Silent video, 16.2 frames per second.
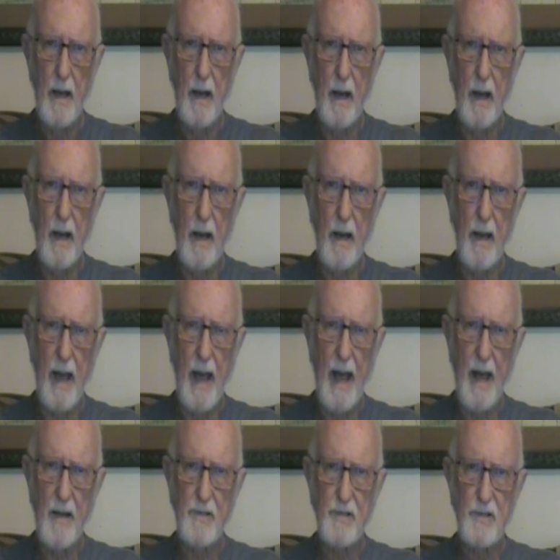
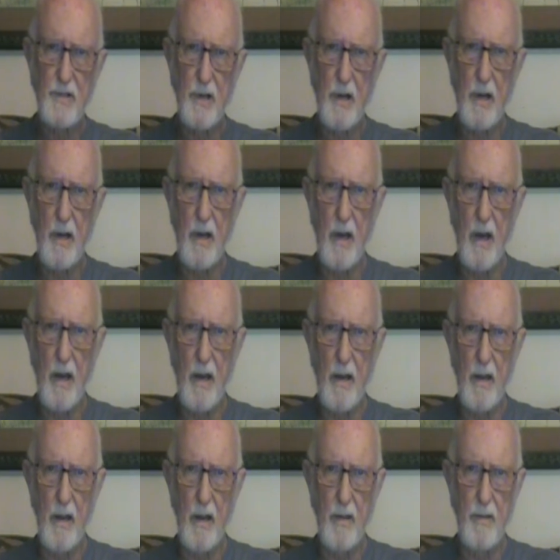has
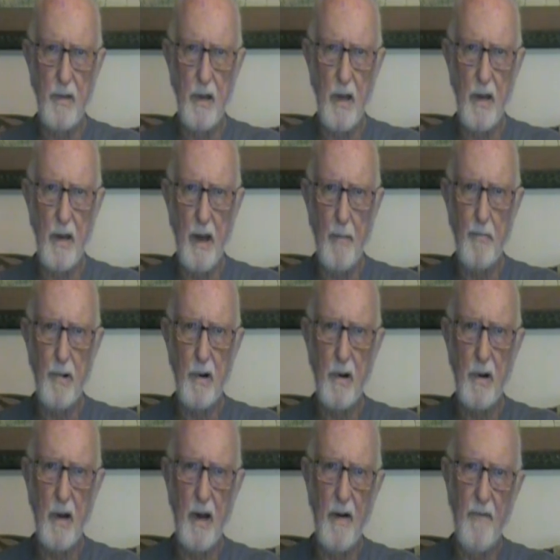a
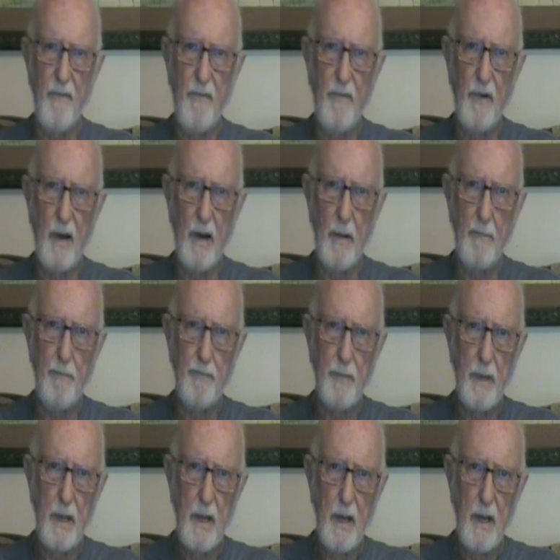number of